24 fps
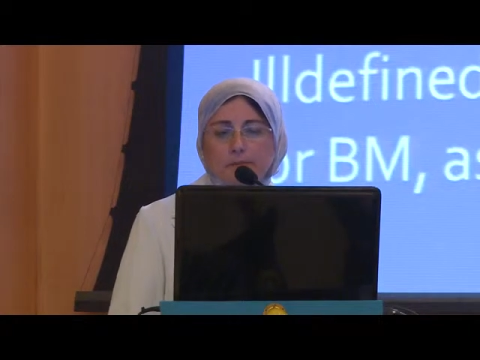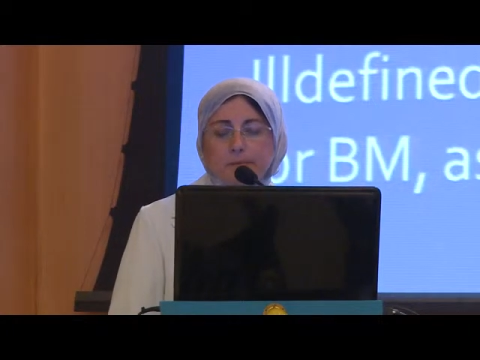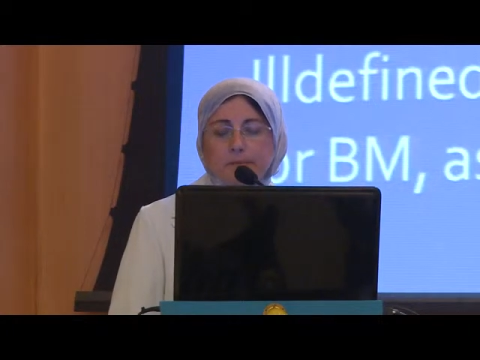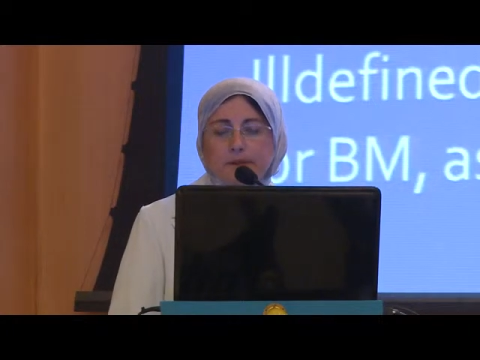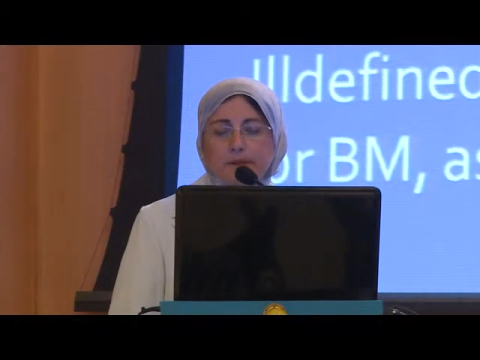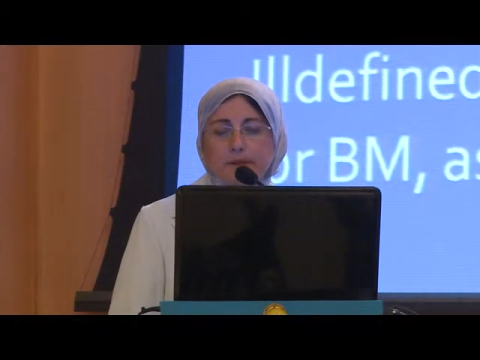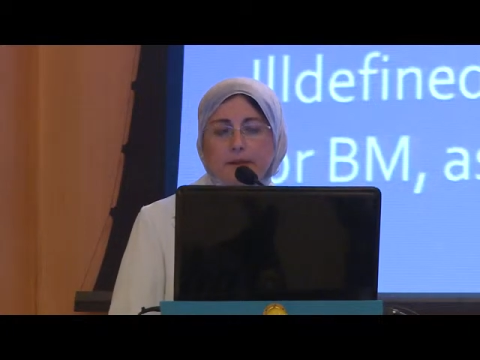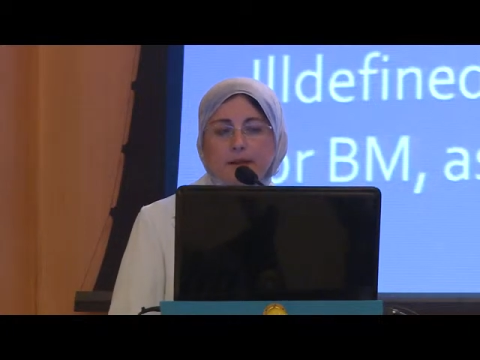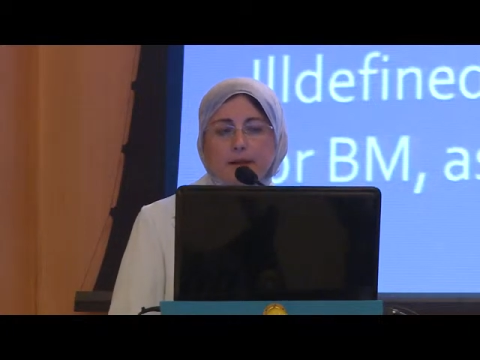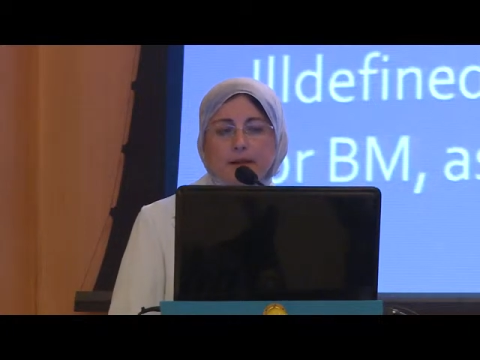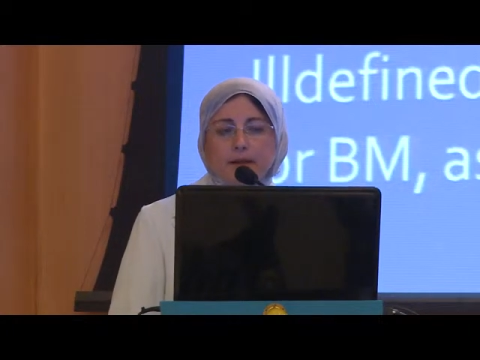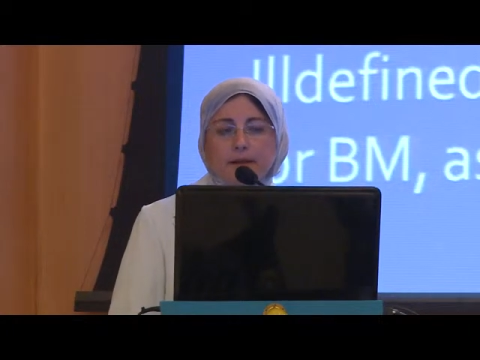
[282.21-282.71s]

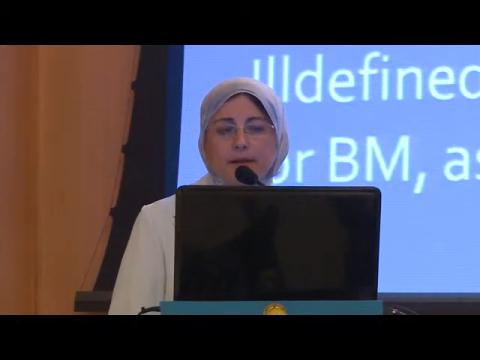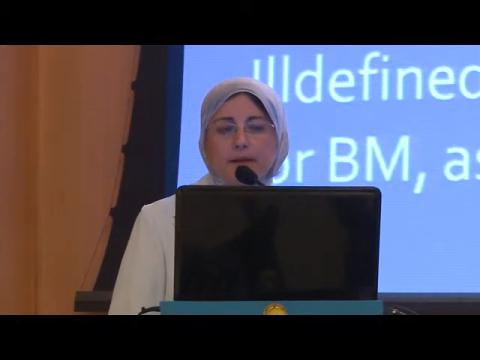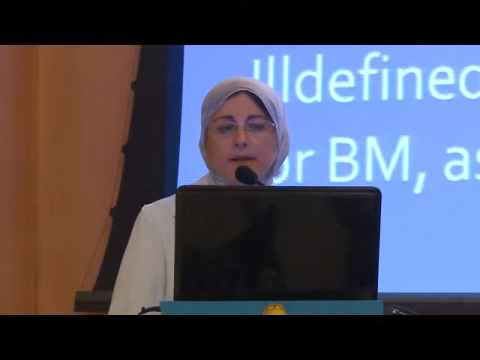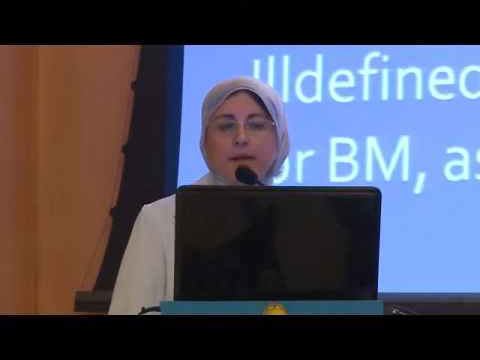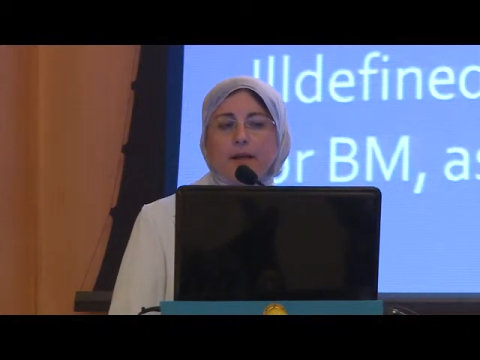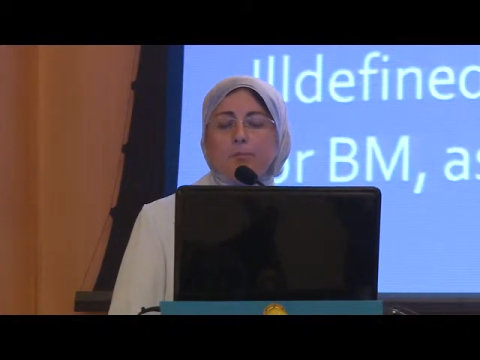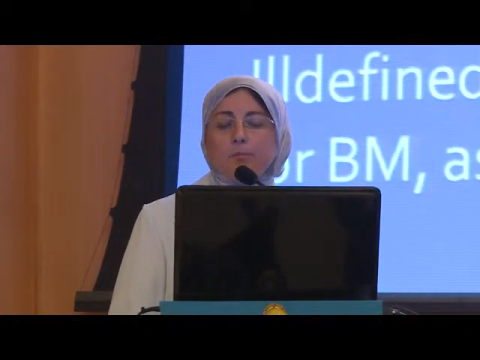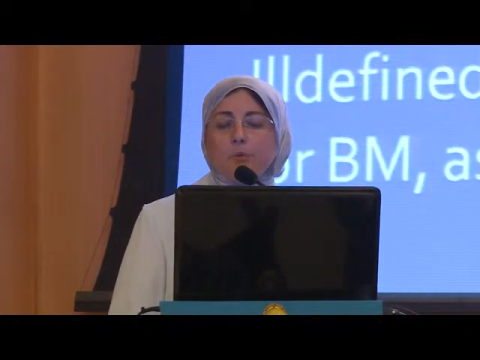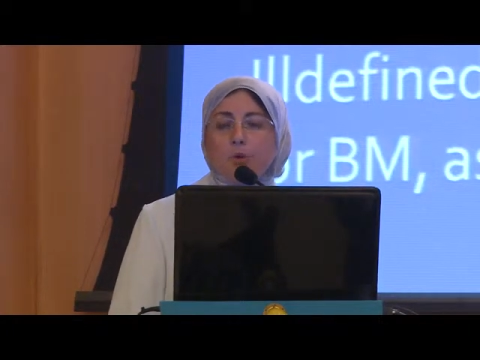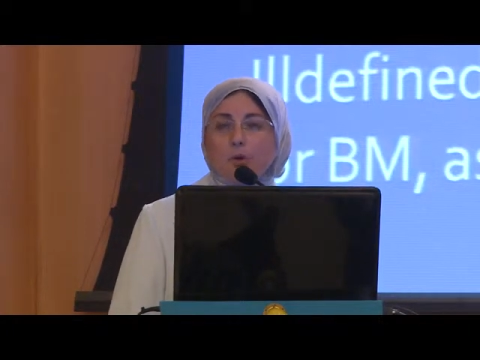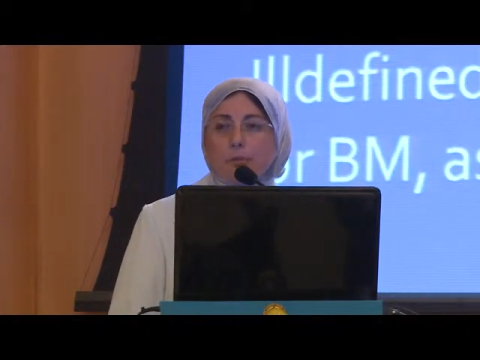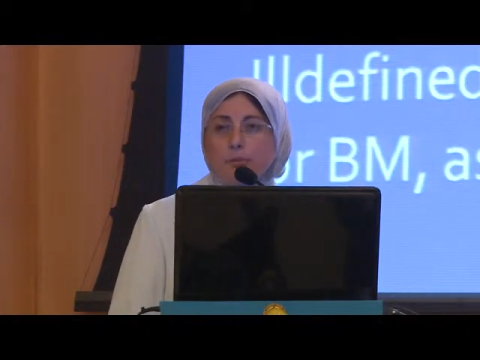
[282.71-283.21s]
midline
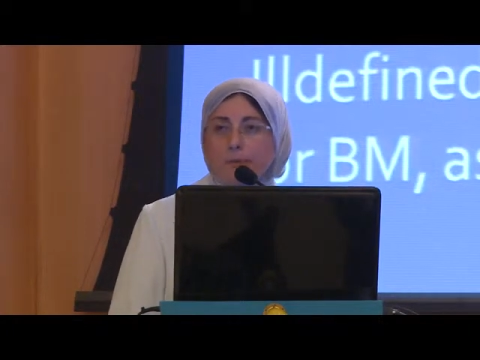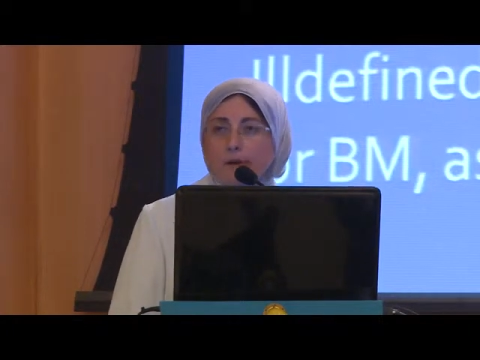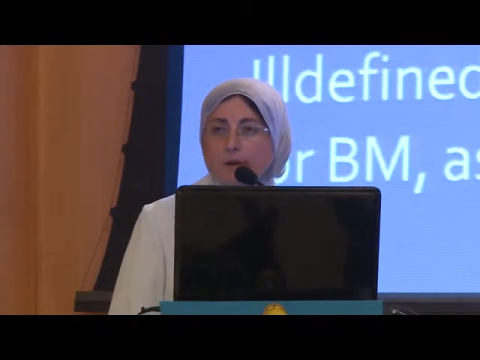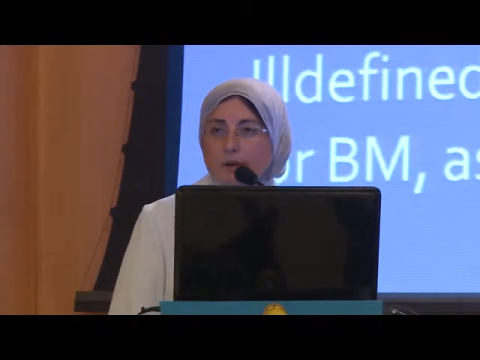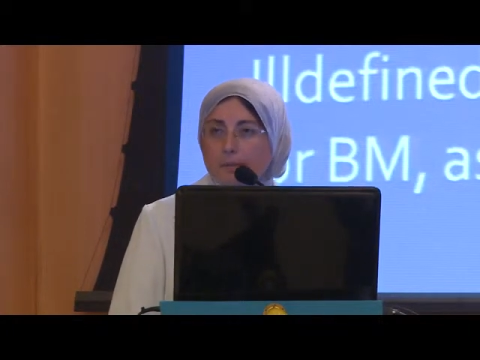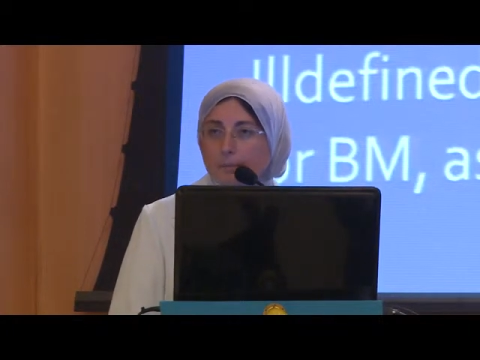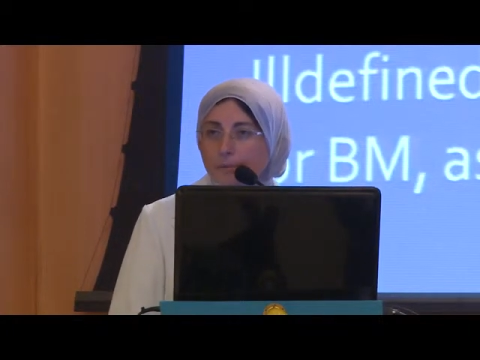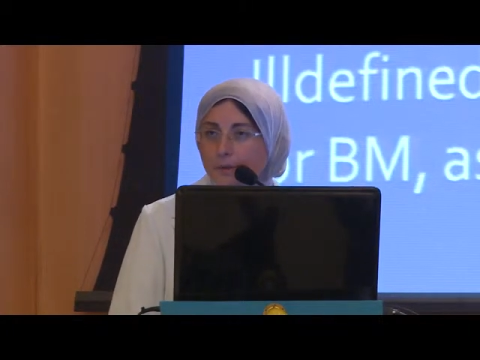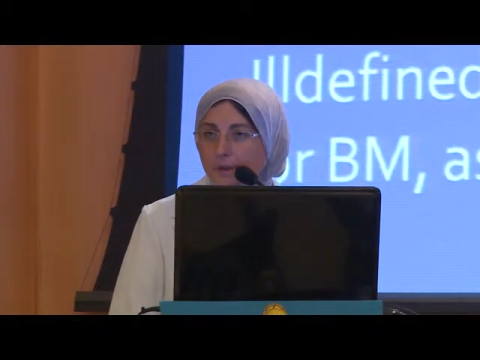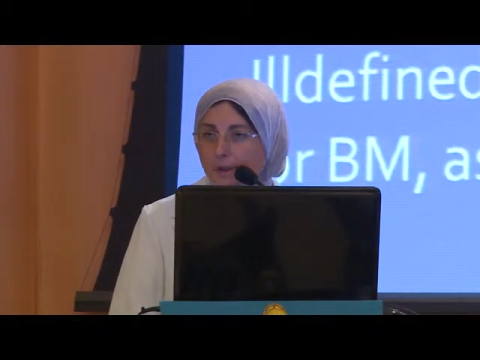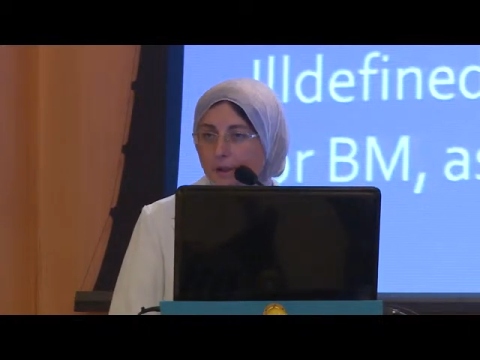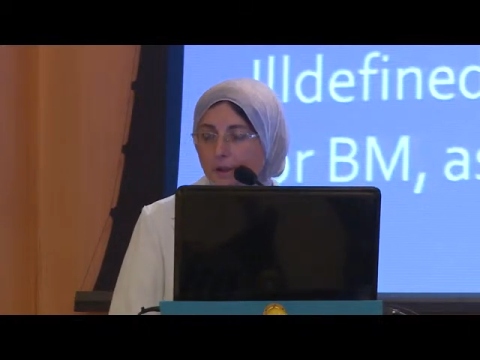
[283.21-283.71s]

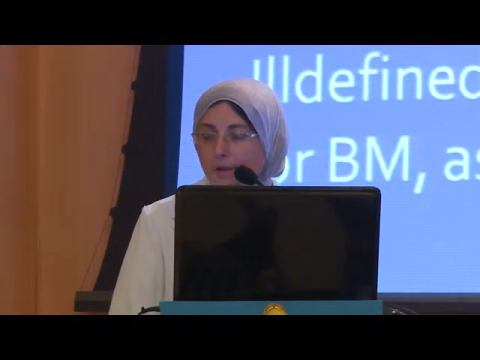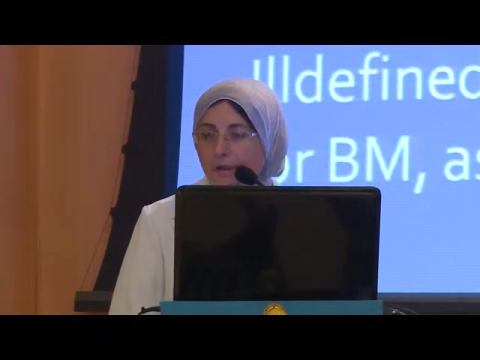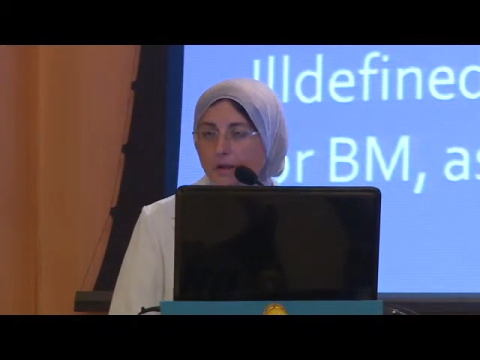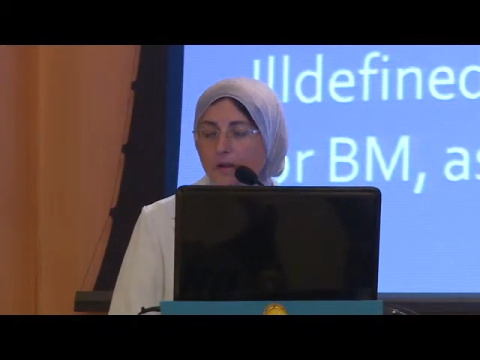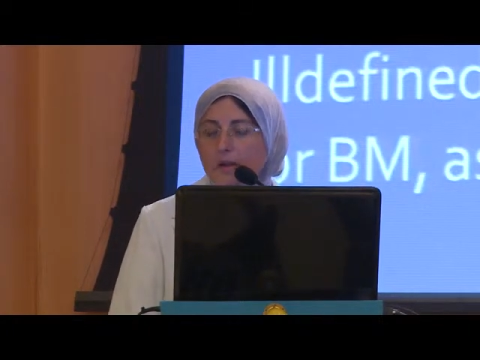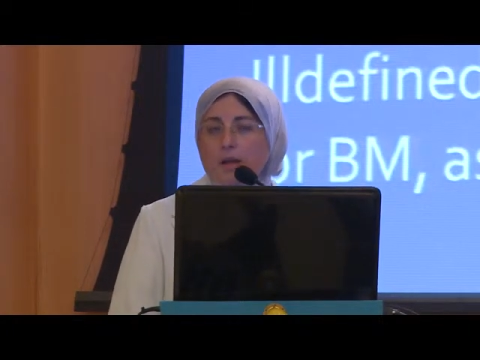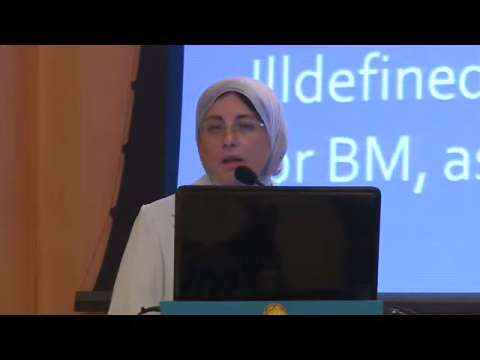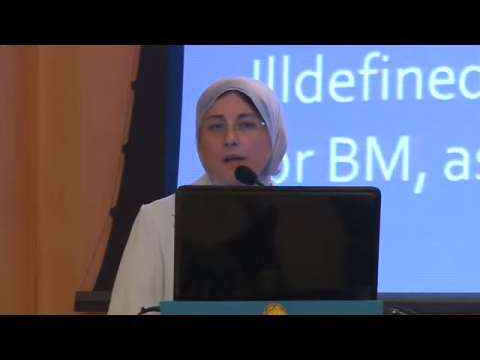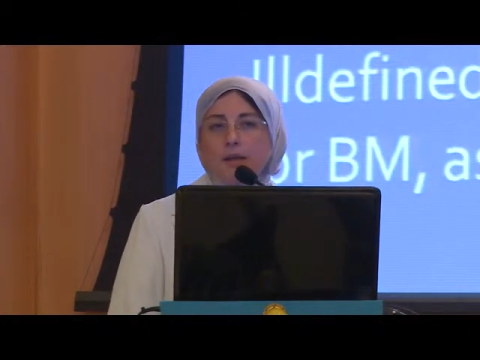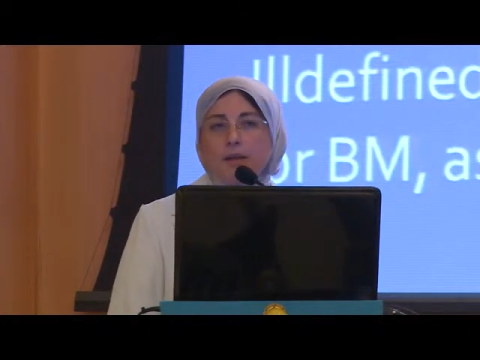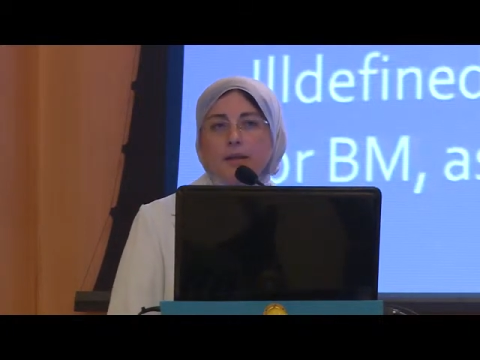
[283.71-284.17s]
abdominal pain,